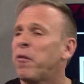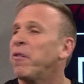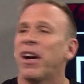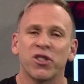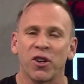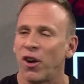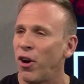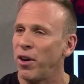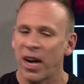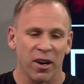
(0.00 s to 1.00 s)
fashion,
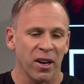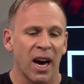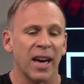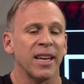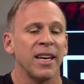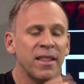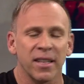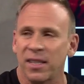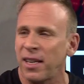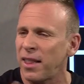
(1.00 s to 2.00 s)
learn how to, I can eat
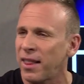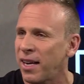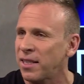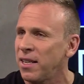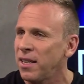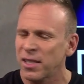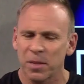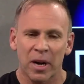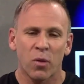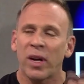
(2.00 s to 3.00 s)
this and eat that. This is
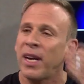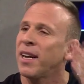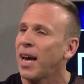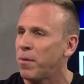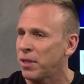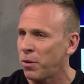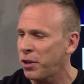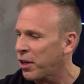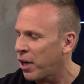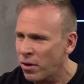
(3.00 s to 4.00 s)
about reading labels. I want
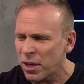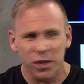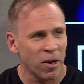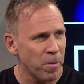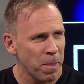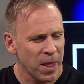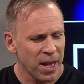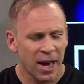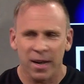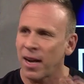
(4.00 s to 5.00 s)
you to go to a shop
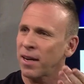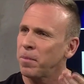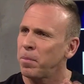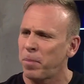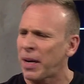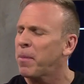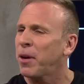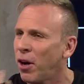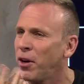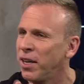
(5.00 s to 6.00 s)
and like pick up a
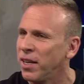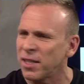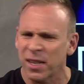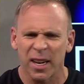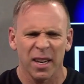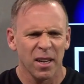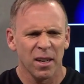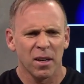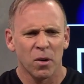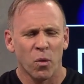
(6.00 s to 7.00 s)
yogurt and say,
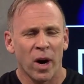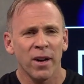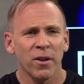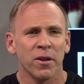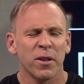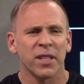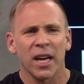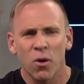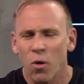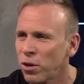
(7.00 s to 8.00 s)
why on earth is there
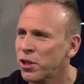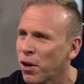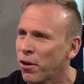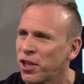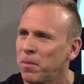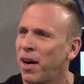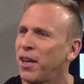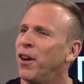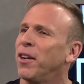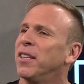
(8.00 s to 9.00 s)
cornstarch in my
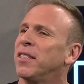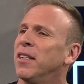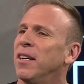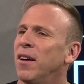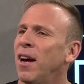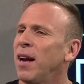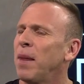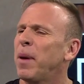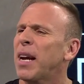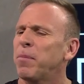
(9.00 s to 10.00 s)
yogurt?
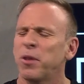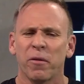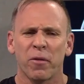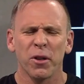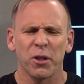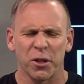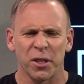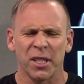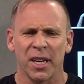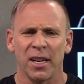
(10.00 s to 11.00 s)
And pick up sort of fruit juice
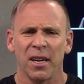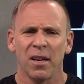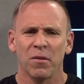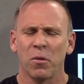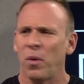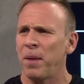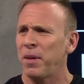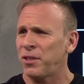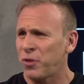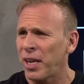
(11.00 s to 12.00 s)
and say, well, why am
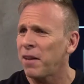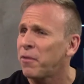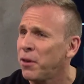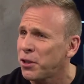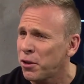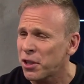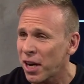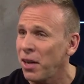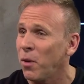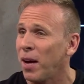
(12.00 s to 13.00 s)
I drinking fruit juice
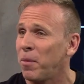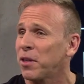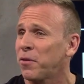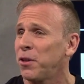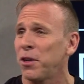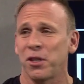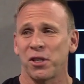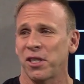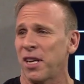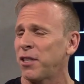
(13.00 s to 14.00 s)
anyway? Because fruit juice is
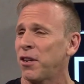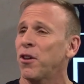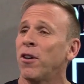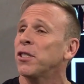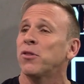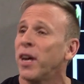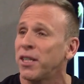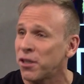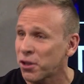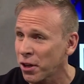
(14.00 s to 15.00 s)
just like sort of
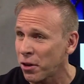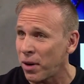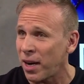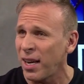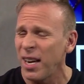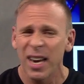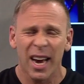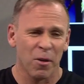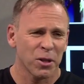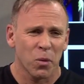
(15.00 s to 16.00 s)
concentrated sugar, really.
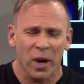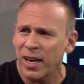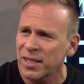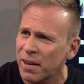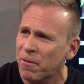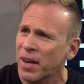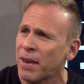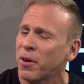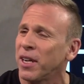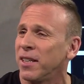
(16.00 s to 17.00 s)
And also, why is there
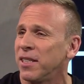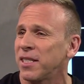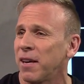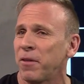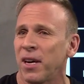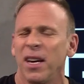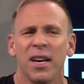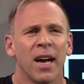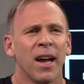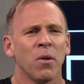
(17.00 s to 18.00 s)
flavoring in this stuff here?
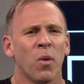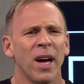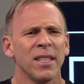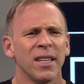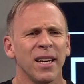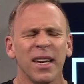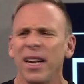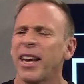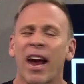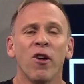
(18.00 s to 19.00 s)
And why is there
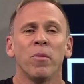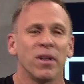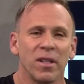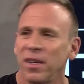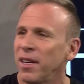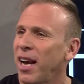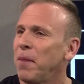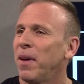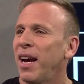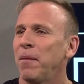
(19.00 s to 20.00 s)
caramel
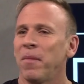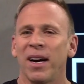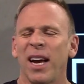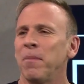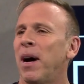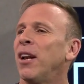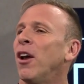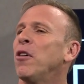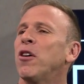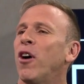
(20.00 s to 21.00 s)
in my
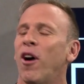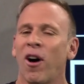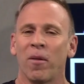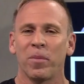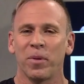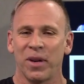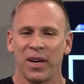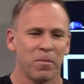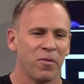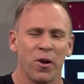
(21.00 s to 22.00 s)
low carb
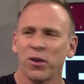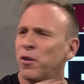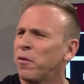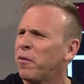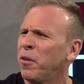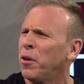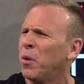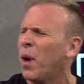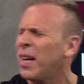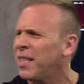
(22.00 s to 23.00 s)
version of food?
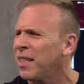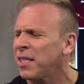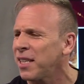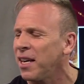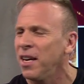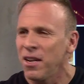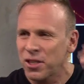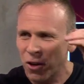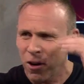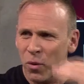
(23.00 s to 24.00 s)
And why is there this here?
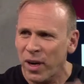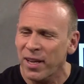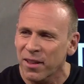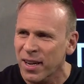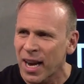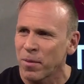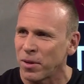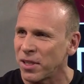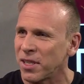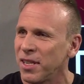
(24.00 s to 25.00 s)
Start reading the
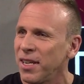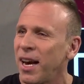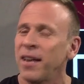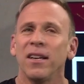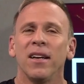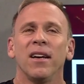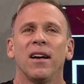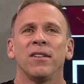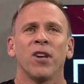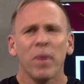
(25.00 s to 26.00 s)
labels and
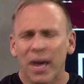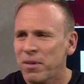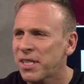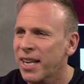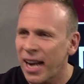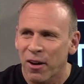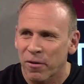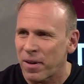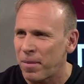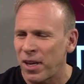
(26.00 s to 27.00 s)
don't become scared
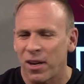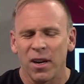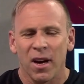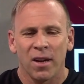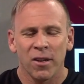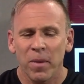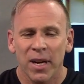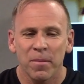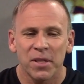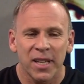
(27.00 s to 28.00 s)
of, don't
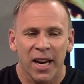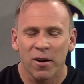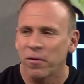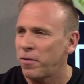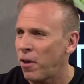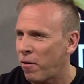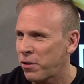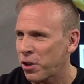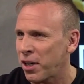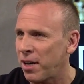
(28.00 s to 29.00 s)
become scared of
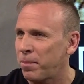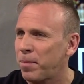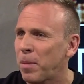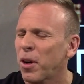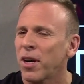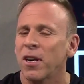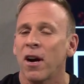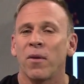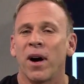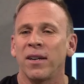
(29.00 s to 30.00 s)
sugar. People are going to go
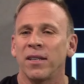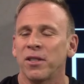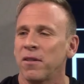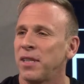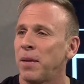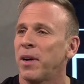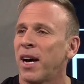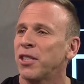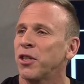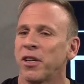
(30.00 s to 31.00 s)
around and sort of
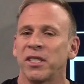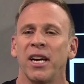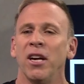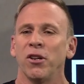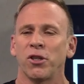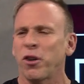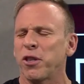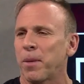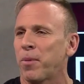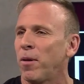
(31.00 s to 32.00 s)
demonize sugar and say, sugar's
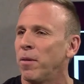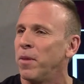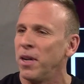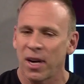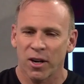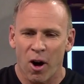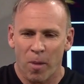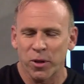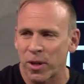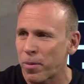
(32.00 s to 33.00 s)
the problem,
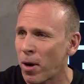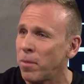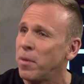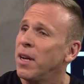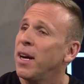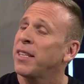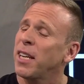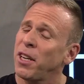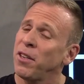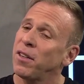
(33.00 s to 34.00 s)
carbs are the problem. It's
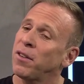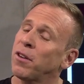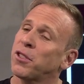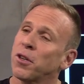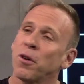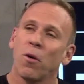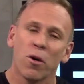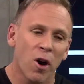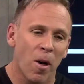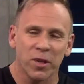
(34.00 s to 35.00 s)
actually not sugar or
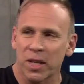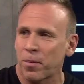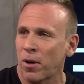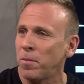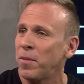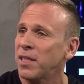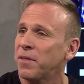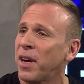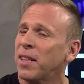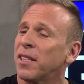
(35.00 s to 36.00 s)
carbs are the problem. It's the
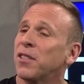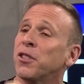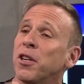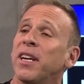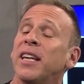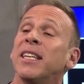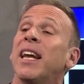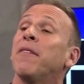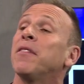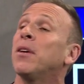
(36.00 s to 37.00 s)
fact that sugar is in
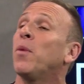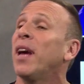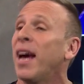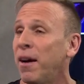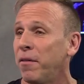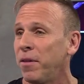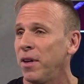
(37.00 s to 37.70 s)
everything we have.